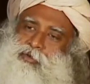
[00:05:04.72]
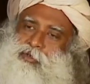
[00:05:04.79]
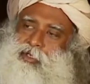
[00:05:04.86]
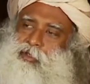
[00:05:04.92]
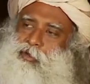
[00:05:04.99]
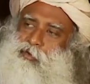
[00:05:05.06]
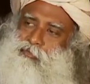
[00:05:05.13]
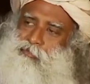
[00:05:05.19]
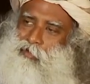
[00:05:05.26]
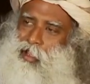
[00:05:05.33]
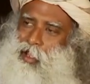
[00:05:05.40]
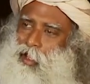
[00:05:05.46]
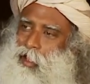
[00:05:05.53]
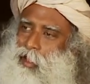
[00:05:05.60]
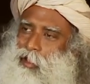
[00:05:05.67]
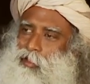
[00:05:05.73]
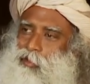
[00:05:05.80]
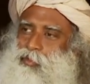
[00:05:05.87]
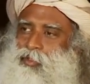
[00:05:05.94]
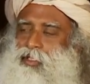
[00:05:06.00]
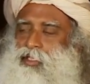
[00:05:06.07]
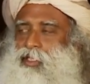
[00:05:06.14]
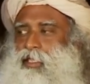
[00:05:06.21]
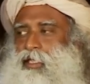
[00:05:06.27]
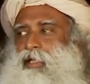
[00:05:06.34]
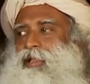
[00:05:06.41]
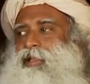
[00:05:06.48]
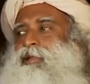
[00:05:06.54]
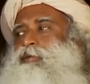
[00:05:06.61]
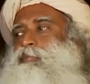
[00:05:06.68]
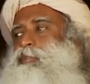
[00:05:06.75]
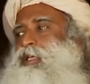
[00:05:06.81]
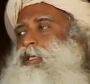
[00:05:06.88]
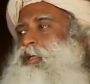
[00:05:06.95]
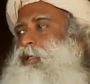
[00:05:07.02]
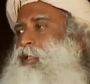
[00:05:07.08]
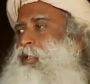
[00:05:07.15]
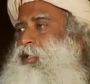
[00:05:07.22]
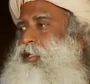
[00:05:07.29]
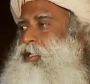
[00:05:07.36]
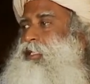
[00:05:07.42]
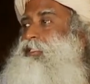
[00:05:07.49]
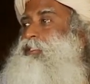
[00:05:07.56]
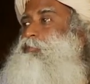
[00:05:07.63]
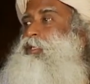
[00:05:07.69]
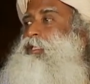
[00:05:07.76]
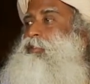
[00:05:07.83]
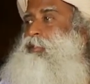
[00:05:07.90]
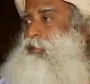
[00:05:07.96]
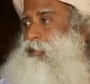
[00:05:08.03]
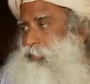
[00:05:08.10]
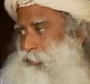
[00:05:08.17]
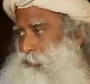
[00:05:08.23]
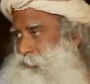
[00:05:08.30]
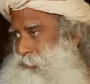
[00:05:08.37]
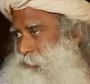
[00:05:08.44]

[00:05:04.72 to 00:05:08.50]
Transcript: you cannot fly, you think eagle, being an eagle is a big thing.